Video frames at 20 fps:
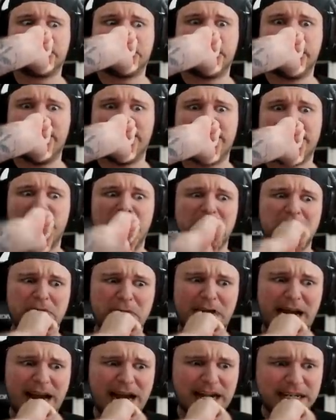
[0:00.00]
Please don't
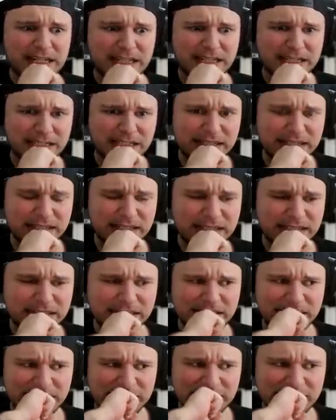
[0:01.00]
crash.
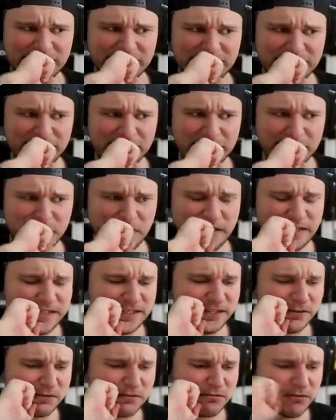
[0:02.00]

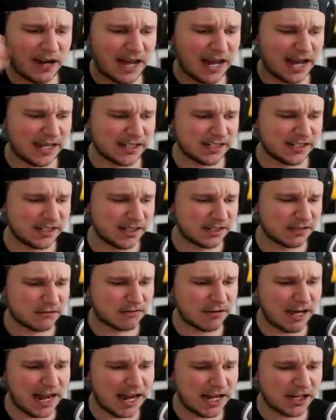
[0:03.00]
Please don't crash. Did it
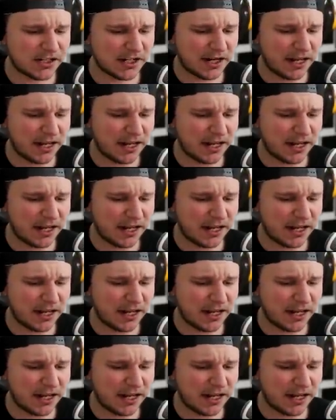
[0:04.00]
crash?